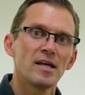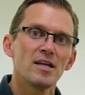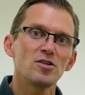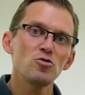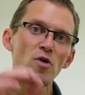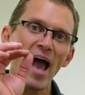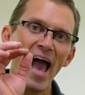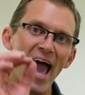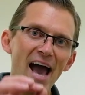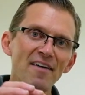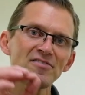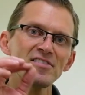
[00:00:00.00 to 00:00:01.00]
You
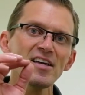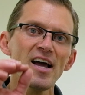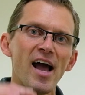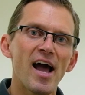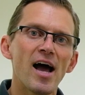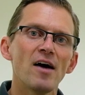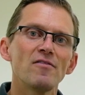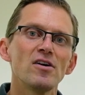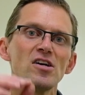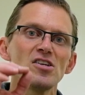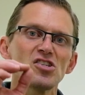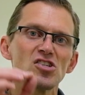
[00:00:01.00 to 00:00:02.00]
have to have
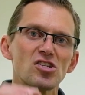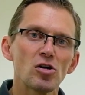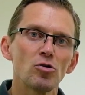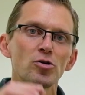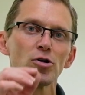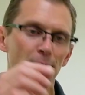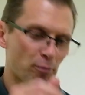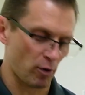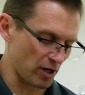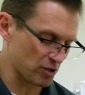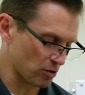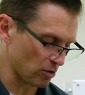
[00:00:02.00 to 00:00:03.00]
cylinder
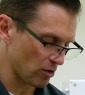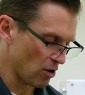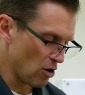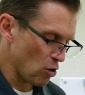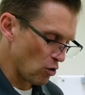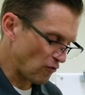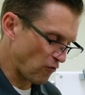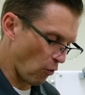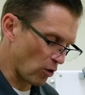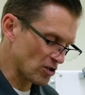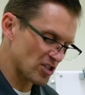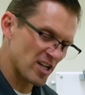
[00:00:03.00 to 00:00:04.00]
pressure
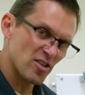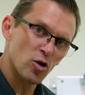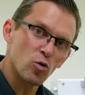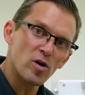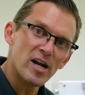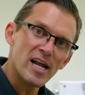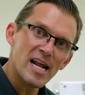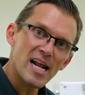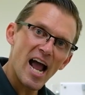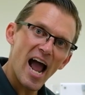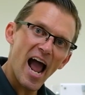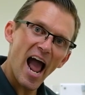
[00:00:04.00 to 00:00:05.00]
forcing the
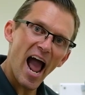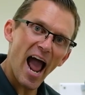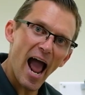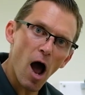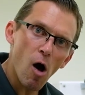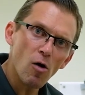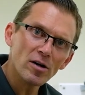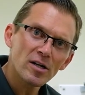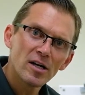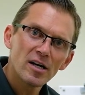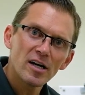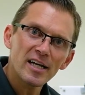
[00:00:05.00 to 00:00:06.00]
ring out
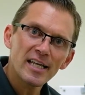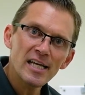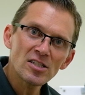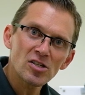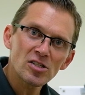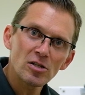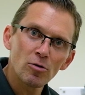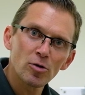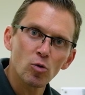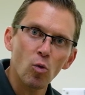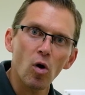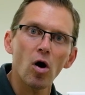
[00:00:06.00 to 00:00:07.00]
against the
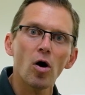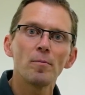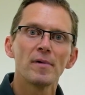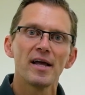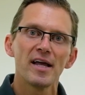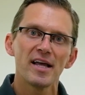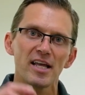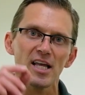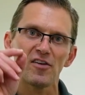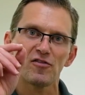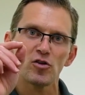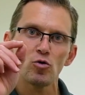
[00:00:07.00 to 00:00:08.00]
cylinder wall.
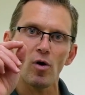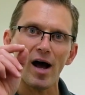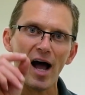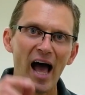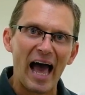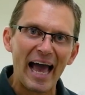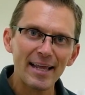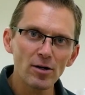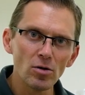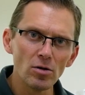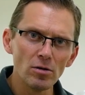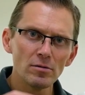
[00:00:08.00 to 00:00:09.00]
If you
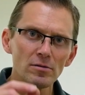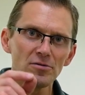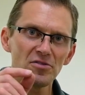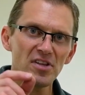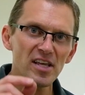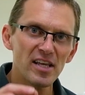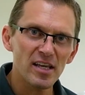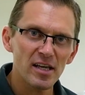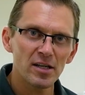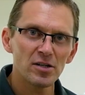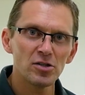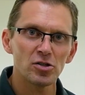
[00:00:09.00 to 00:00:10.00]
idle the
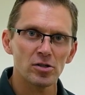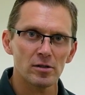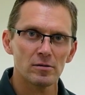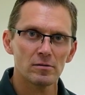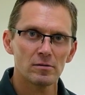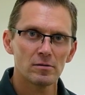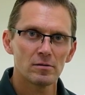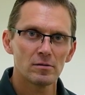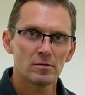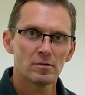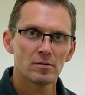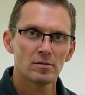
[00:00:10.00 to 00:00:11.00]
engine
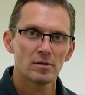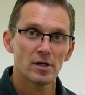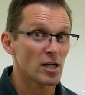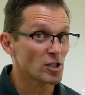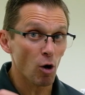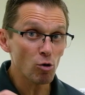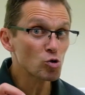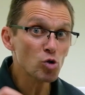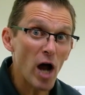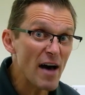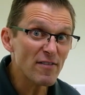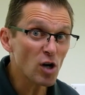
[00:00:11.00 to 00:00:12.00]
and don't
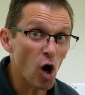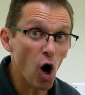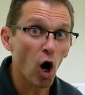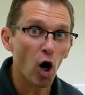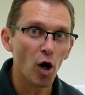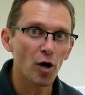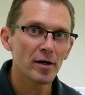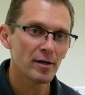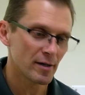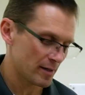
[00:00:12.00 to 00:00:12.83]
drive it hard,